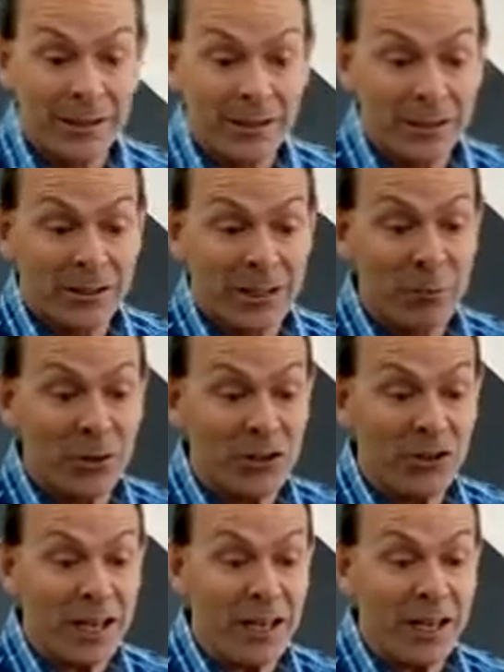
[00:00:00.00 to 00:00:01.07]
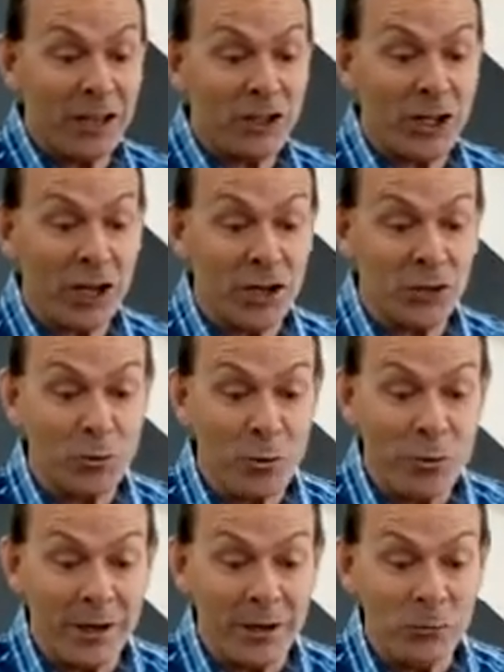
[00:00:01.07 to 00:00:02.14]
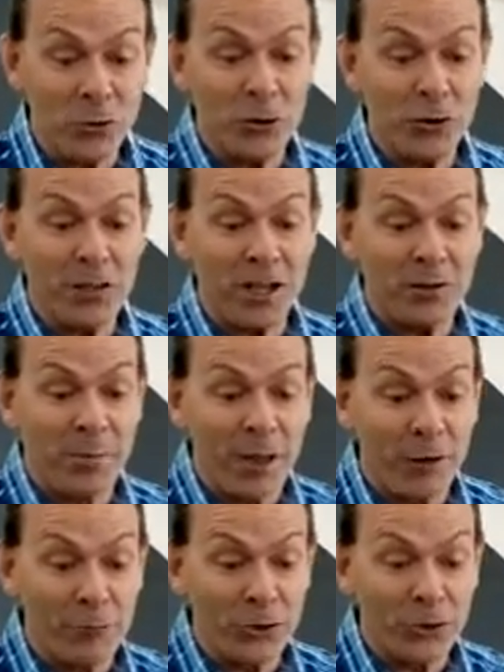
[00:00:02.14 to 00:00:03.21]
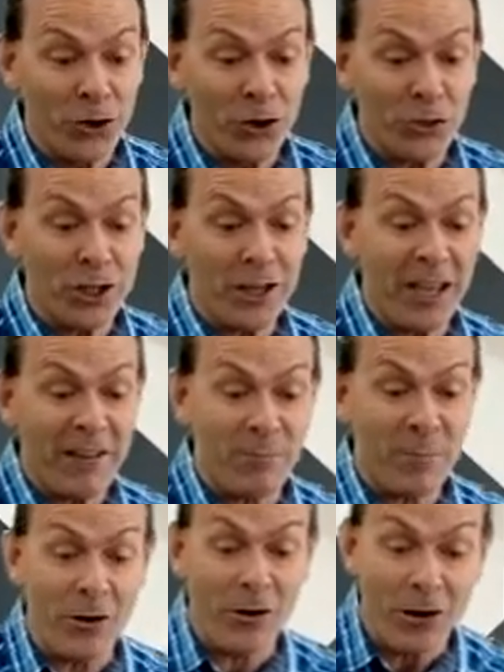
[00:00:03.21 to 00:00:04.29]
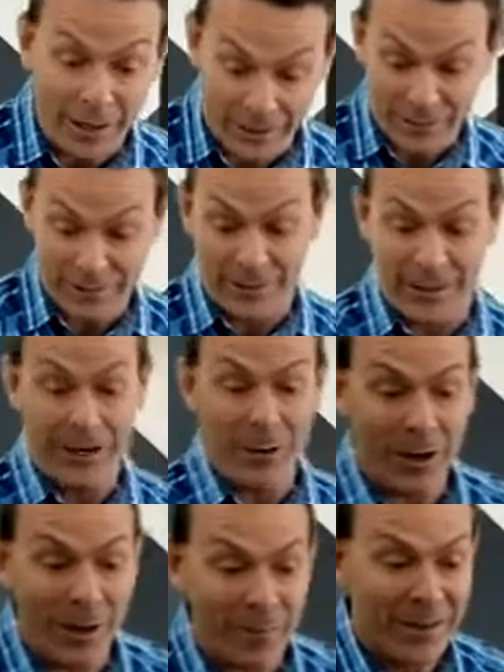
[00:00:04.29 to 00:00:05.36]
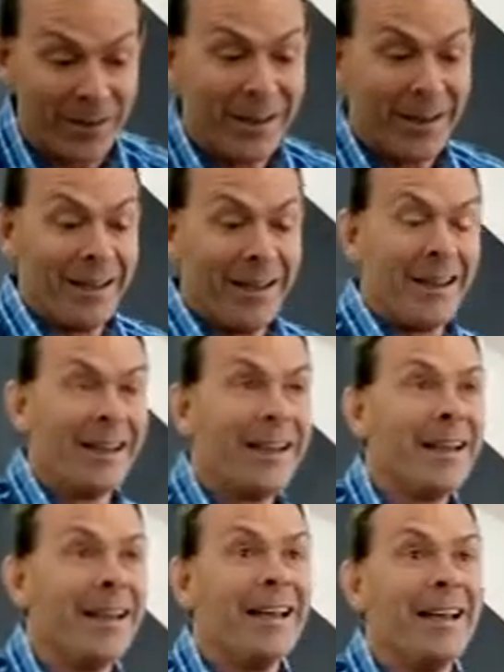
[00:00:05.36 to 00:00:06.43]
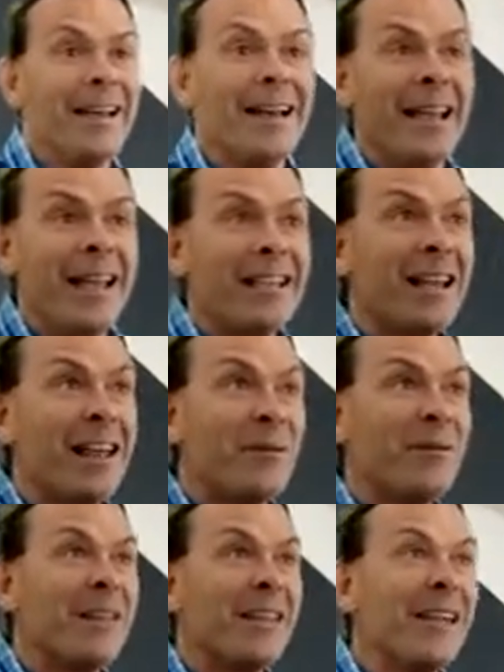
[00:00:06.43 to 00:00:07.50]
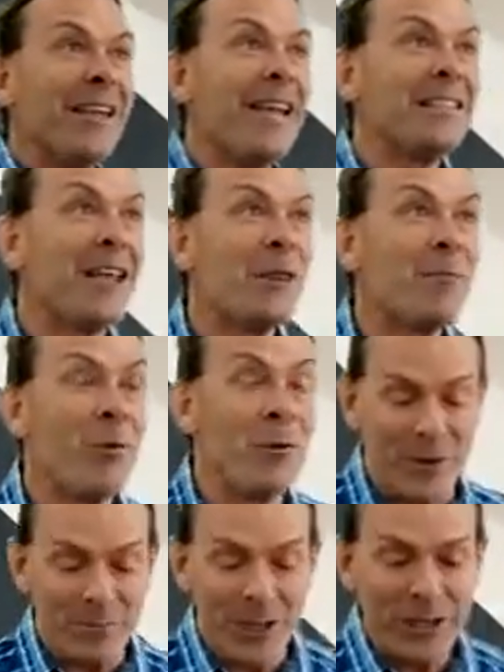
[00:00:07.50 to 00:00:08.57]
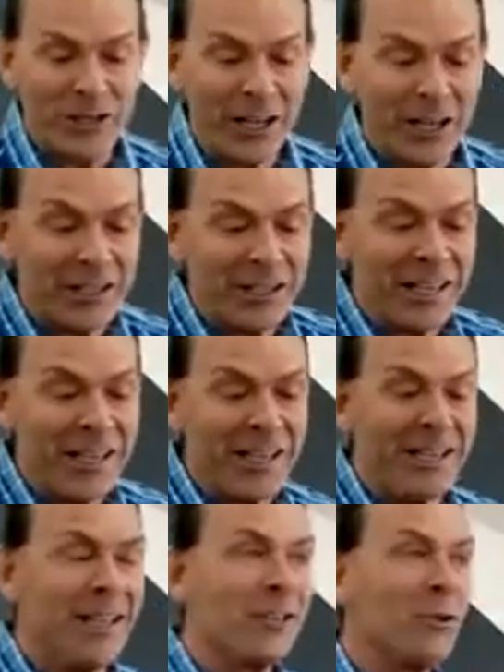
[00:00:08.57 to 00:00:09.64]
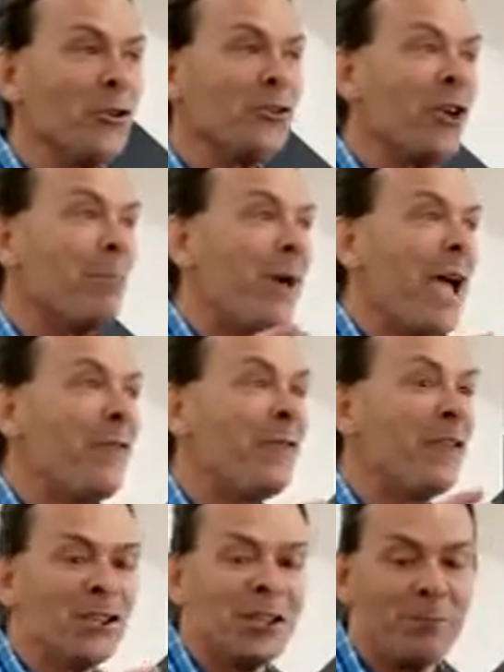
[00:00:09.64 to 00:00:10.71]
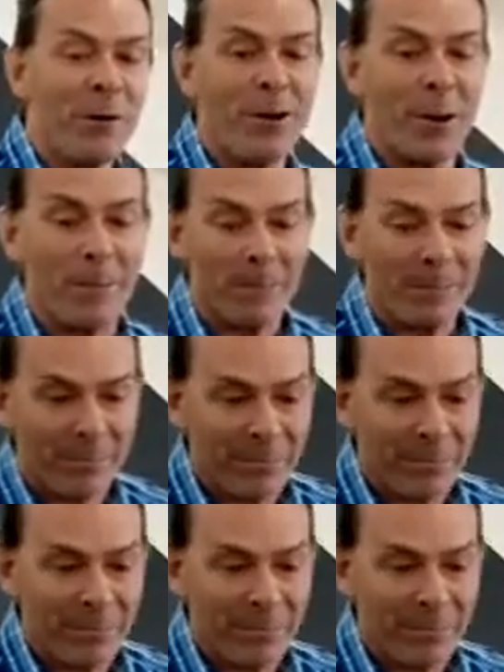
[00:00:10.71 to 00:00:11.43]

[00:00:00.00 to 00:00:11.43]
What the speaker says: Someone said a jealous woman does better research than the FBI. Anyway, here's another point. Now, jealousy is also bad for your spirit.